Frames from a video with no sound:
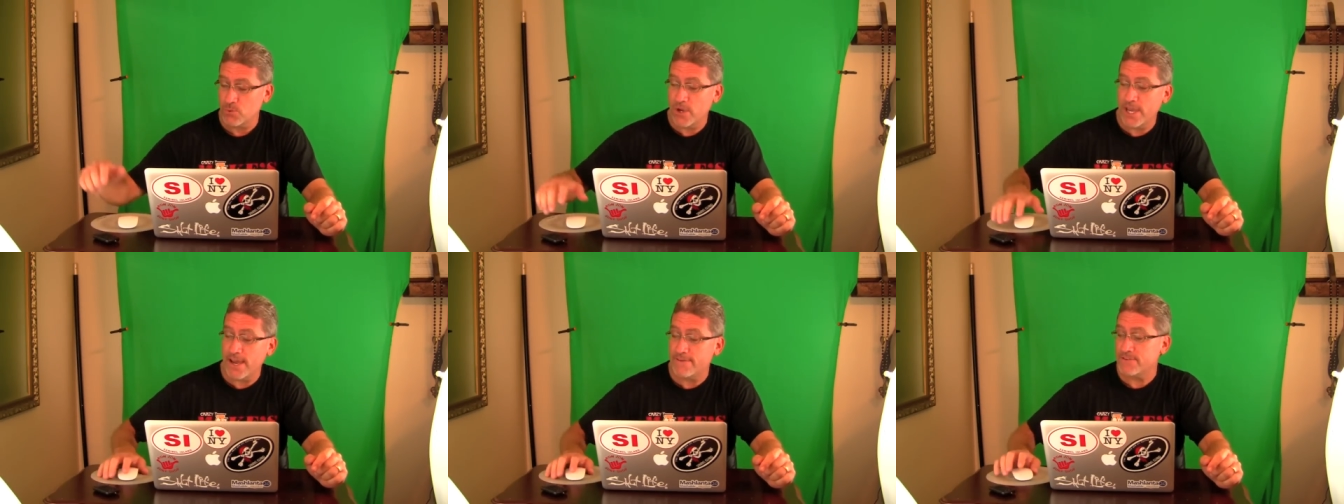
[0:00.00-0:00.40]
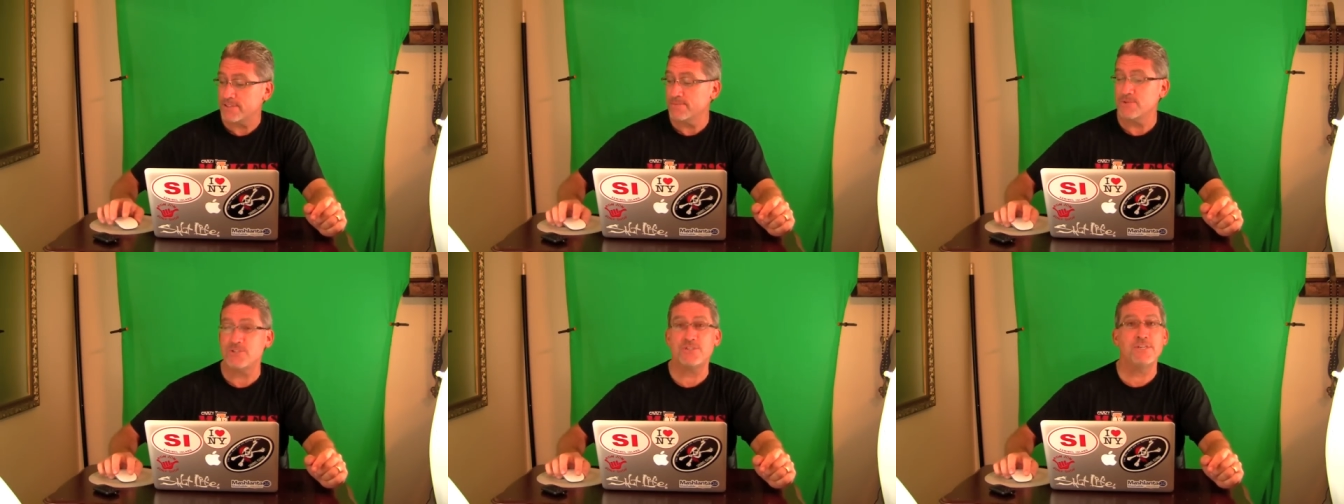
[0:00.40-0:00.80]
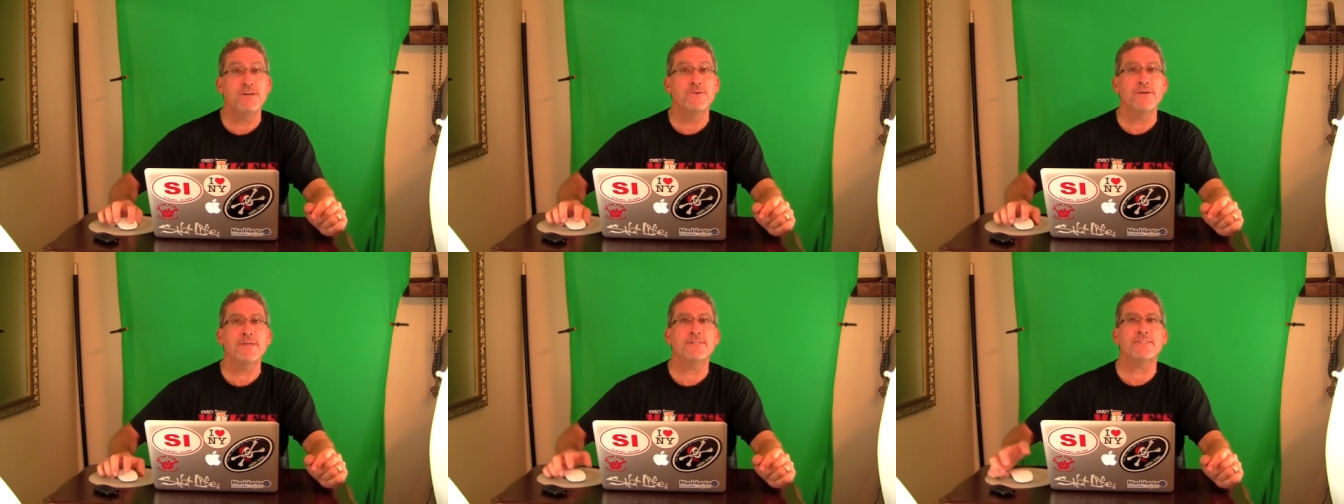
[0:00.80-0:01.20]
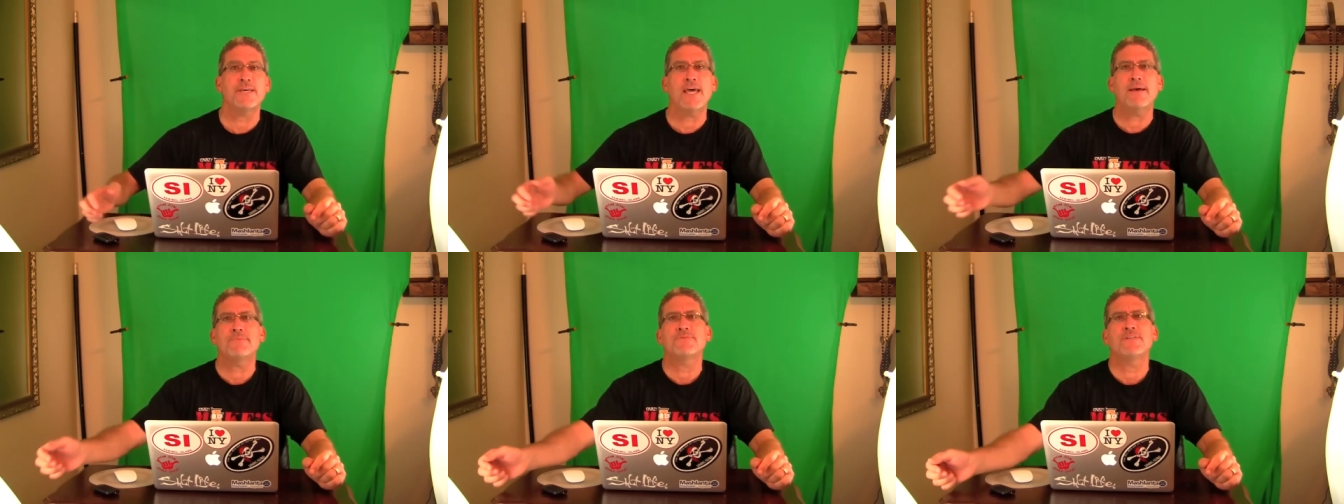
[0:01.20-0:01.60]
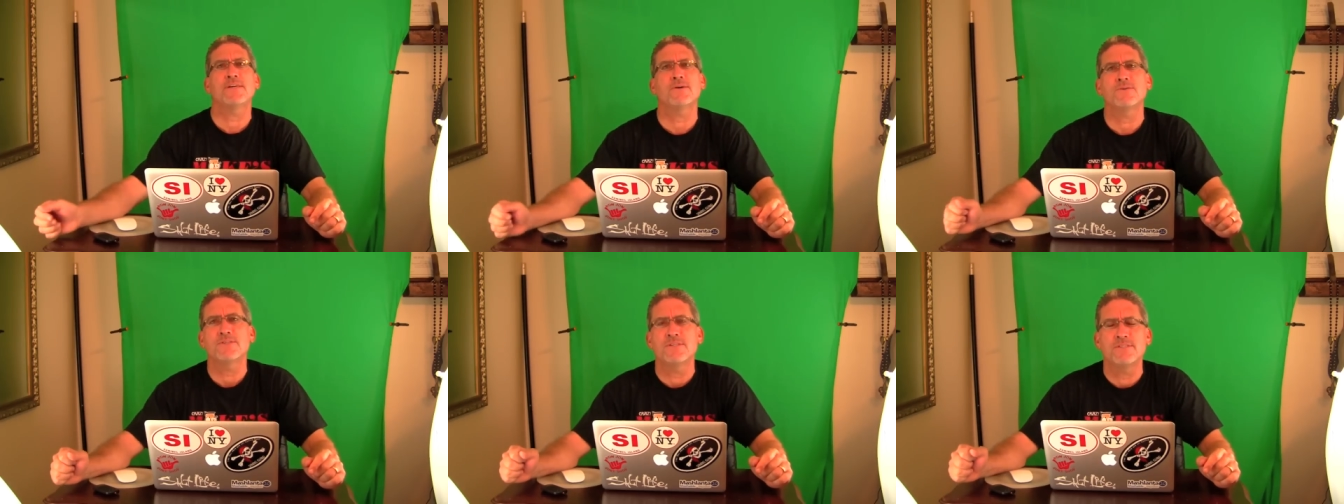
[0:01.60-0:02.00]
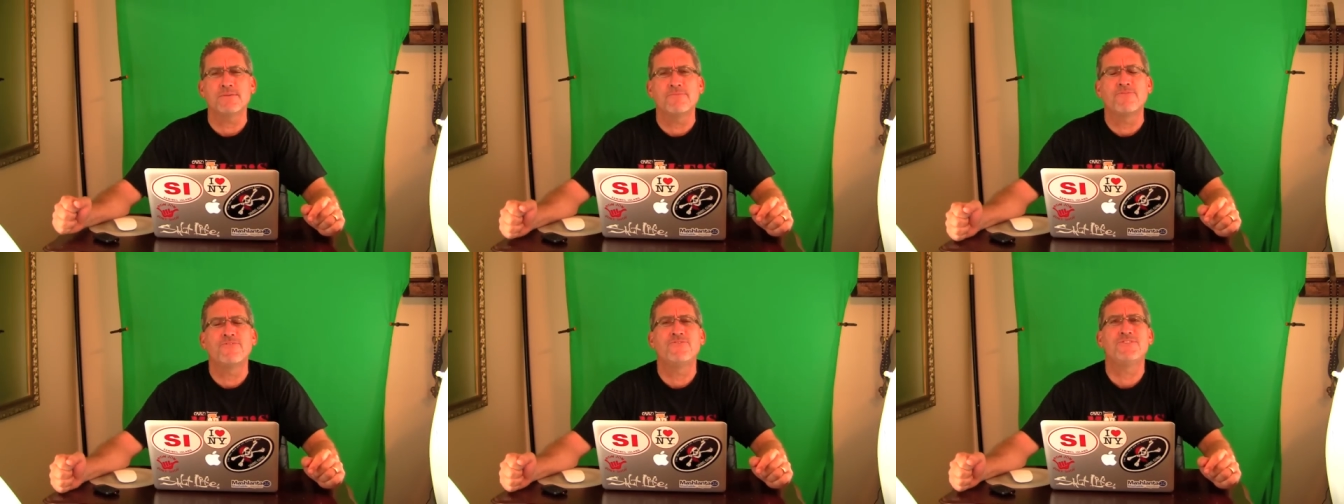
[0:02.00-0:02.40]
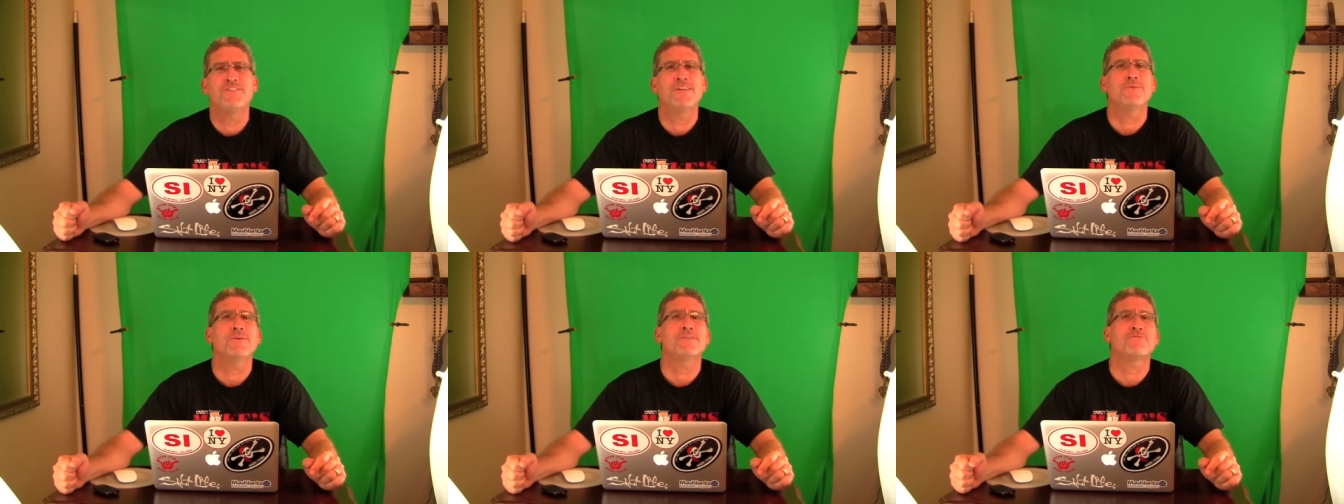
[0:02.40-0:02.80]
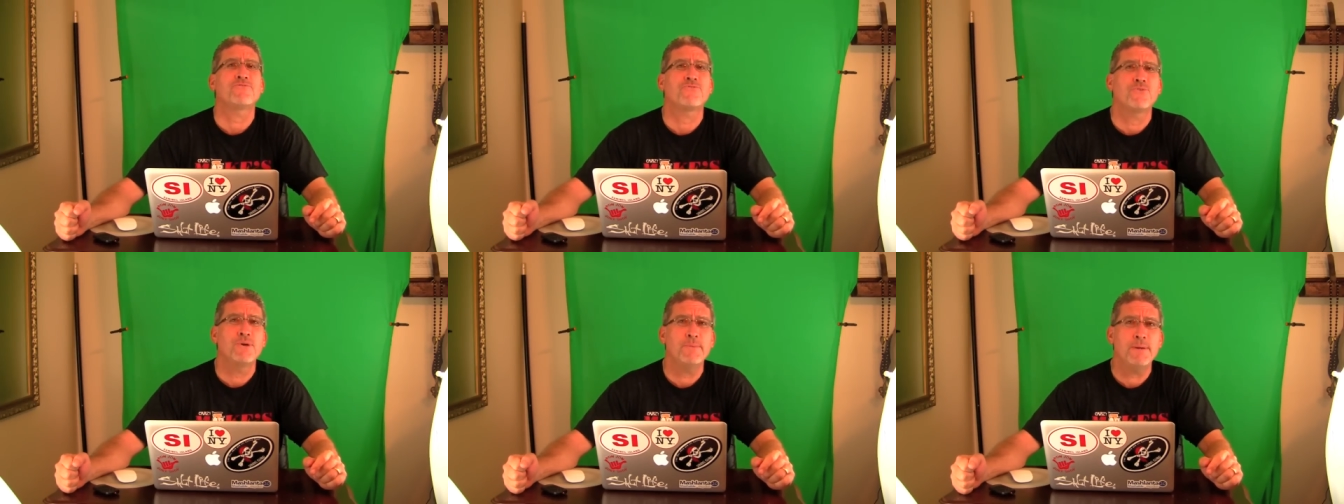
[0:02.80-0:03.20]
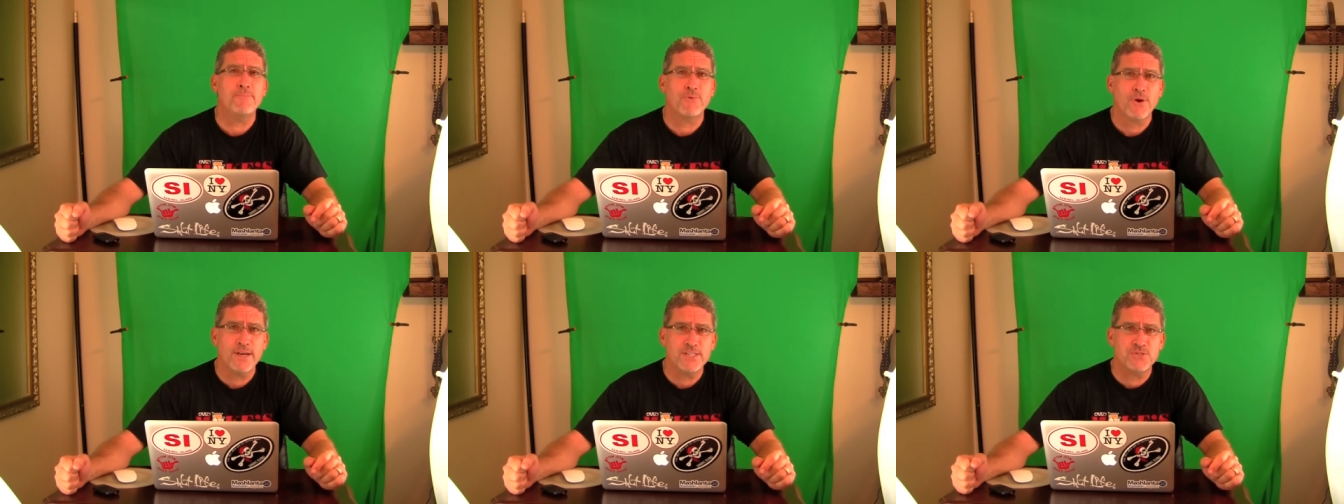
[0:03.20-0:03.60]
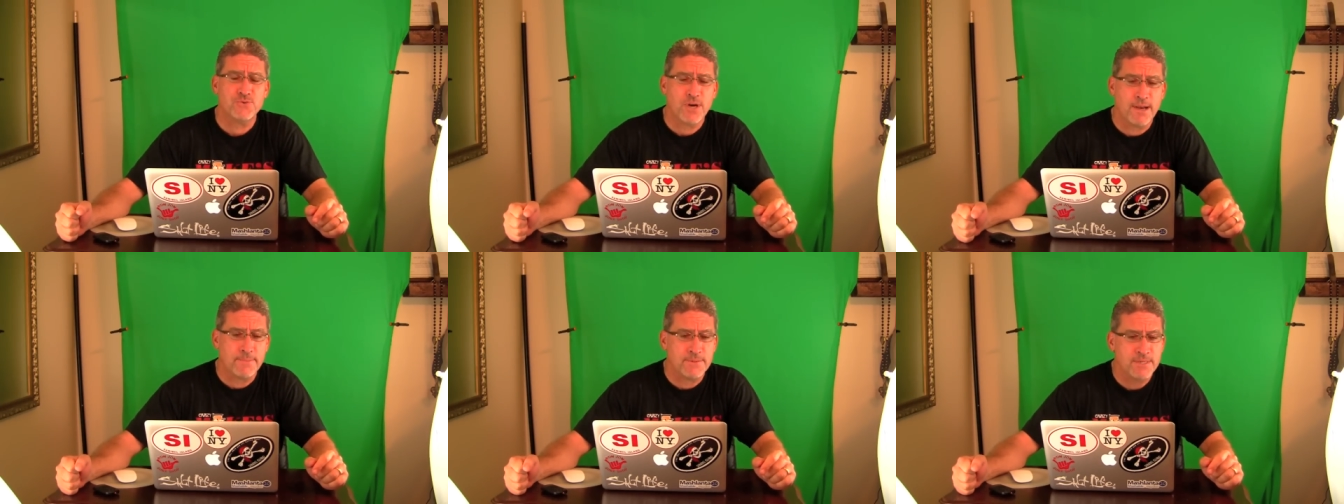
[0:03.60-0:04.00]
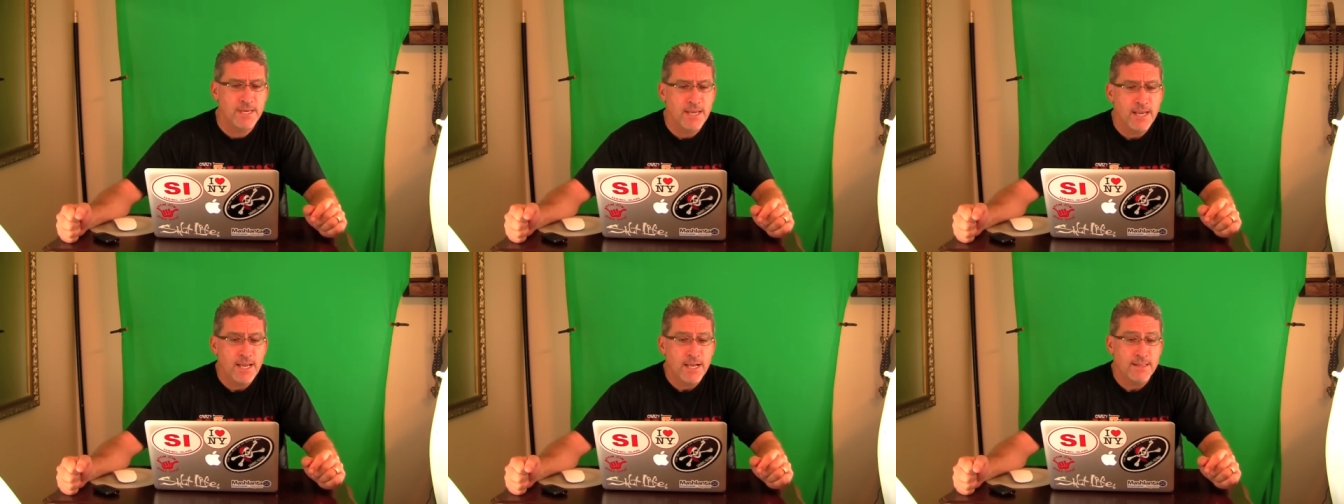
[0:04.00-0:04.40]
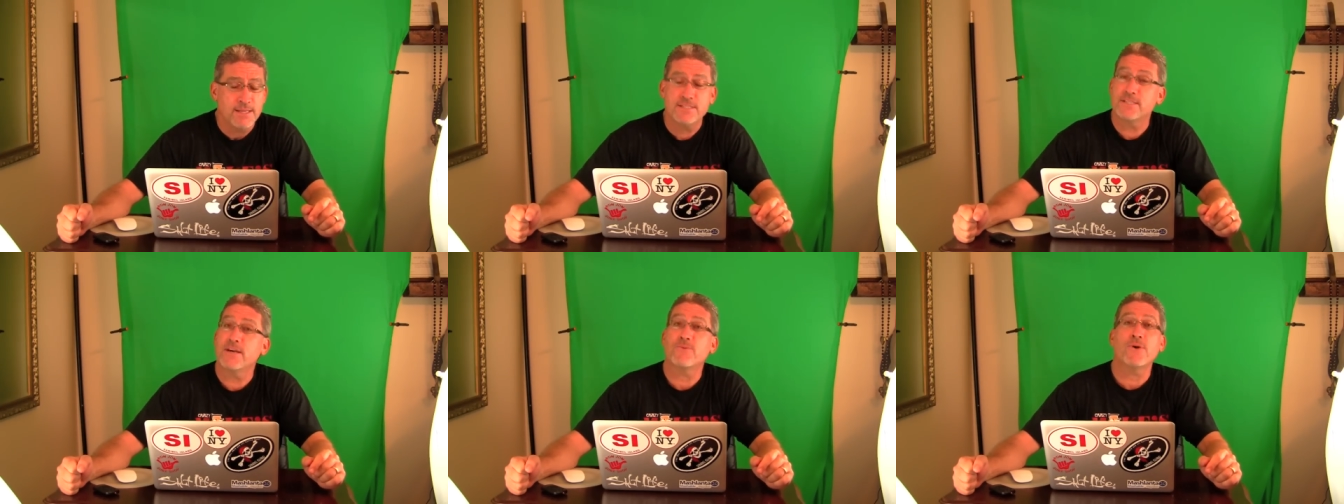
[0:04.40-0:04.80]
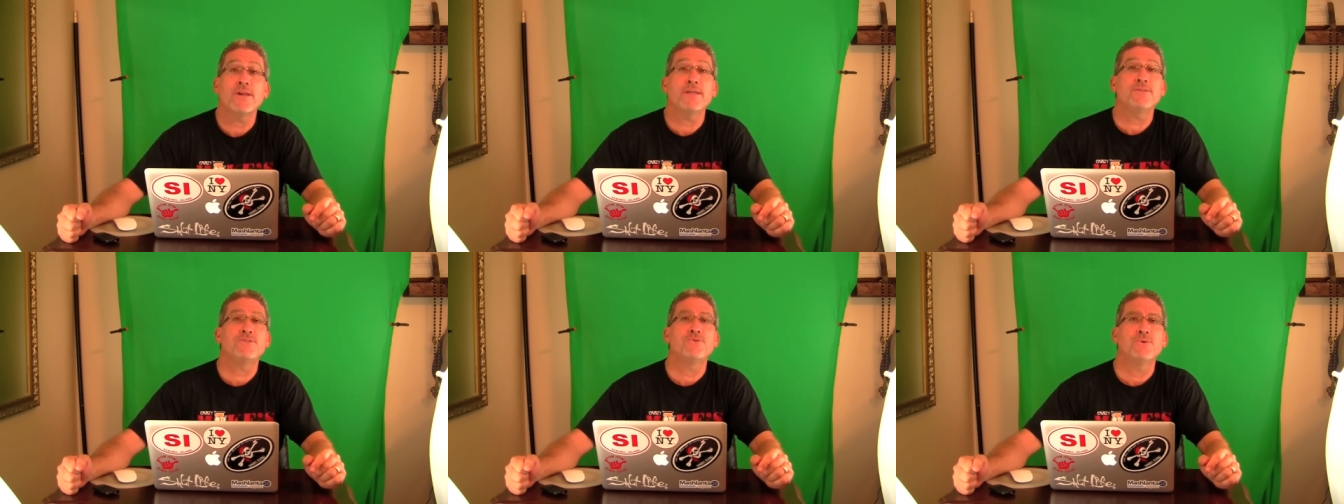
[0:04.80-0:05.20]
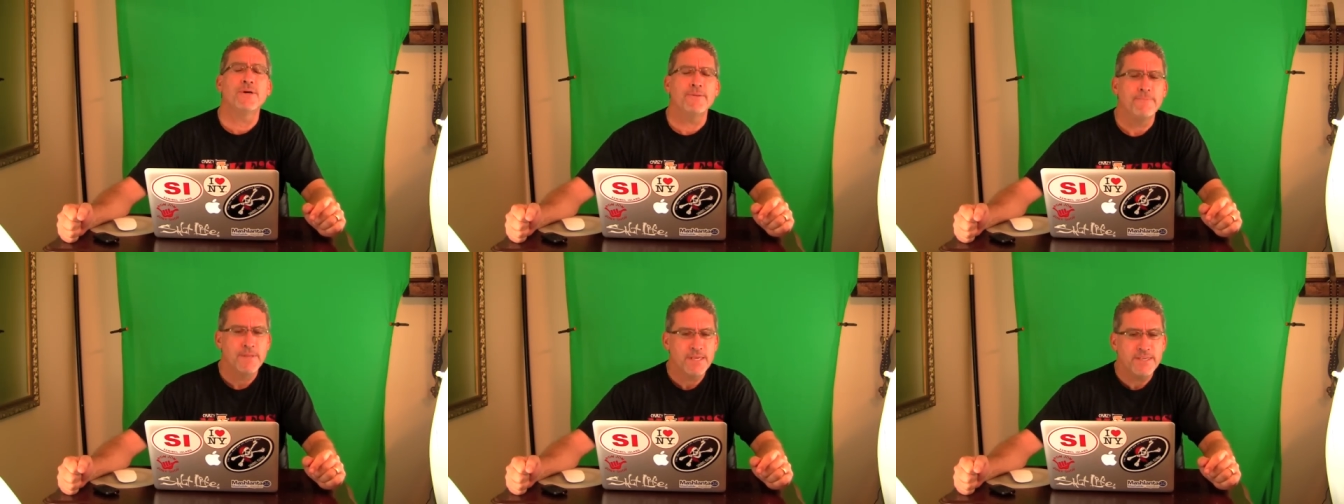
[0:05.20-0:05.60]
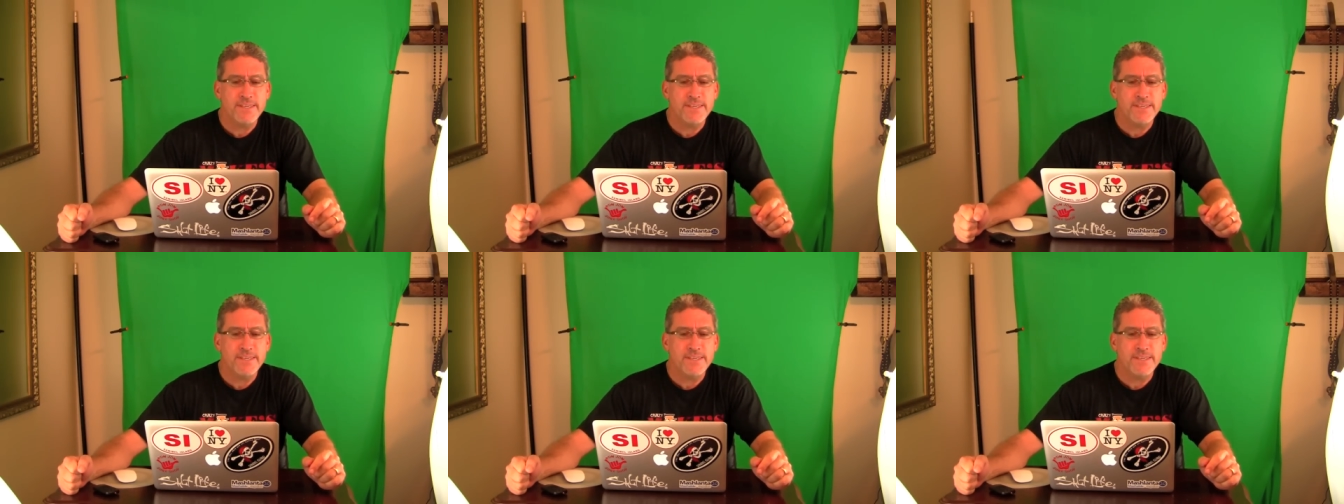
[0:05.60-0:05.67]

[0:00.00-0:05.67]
We have some serious app sales and some serious freebie price drops. Let's get right into it.